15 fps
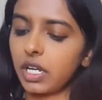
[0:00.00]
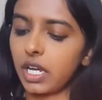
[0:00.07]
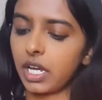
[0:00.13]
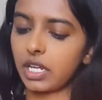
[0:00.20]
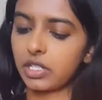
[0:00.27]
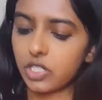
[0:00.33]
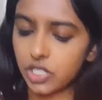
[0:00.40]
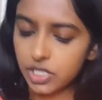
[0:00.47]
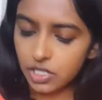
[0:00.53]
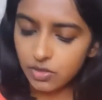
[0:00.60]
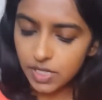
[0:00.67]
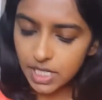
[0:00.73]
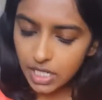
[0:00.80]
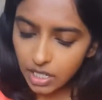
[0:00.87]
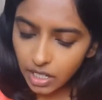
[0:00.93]
and just
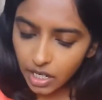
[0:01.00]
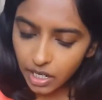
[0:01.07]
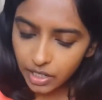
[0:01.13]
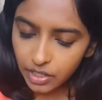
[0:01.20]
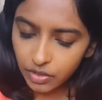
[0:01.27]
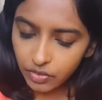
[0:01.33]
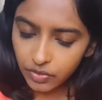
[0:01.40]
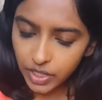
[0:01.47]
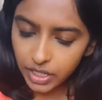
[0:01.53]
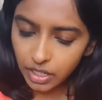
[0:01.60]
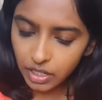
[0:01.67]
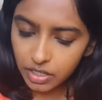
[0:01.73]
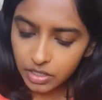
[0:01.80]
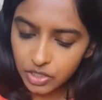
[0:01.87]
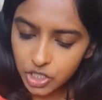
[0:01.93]
using it kind of
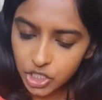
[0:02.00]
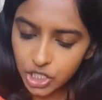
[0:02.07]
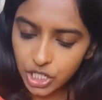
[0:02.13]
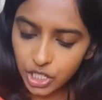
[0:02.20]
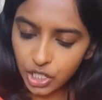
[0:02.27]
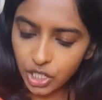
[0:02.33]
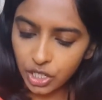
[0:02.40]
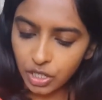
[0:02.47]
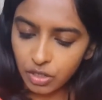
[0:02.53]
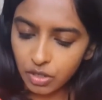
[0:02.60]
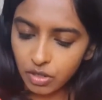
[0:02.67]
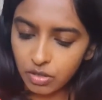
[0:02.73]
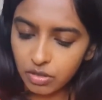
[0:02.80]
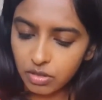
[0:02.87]
like a sheer